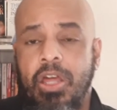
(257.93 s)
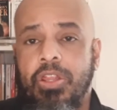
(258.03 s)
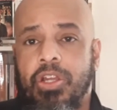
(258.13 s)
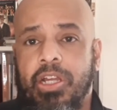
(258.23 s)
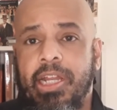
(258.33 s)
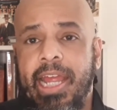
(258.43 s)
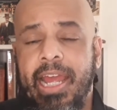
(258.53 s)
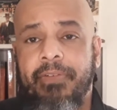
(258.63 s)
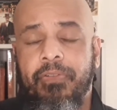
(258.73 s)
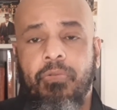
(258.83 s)
they're going to
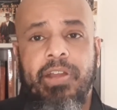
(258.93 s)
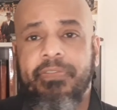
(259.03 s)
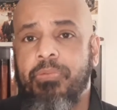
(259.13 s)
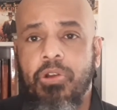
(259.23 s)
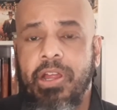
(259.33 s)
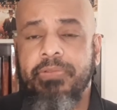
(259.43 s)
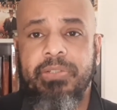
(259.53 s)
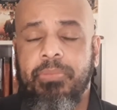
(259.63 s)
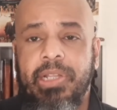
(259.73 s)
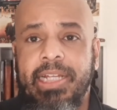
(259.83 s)
have whatever programs
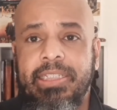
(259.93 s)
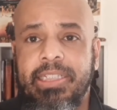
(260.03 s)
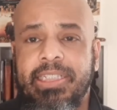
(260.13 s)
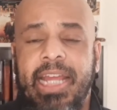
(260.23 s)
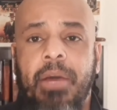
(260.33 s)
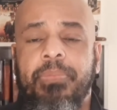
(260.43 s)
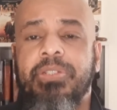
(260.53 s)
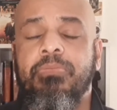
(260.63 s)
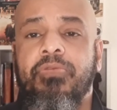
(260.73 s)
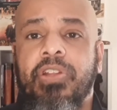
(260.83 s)
in place just to help
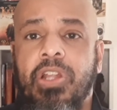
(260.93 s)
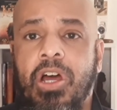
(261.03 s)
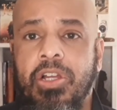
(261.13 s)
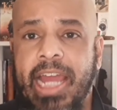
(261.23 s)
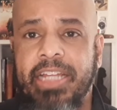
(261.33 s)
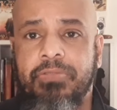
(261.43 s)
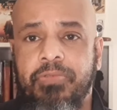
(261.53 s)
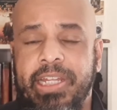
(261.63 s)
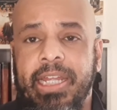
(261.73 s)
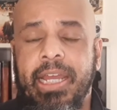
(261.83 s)
us move along as
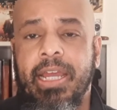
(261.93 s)
we